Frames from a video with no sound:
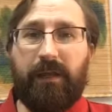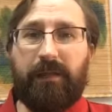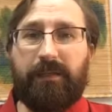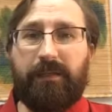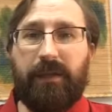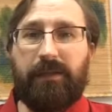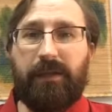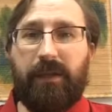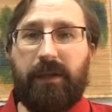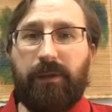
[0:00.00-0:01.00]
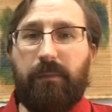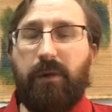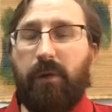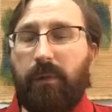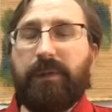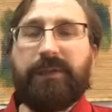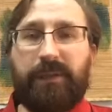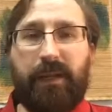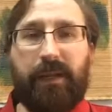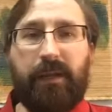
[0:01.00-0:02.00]
is such an enormous
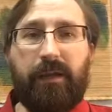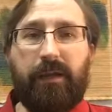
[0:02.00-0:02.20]
thing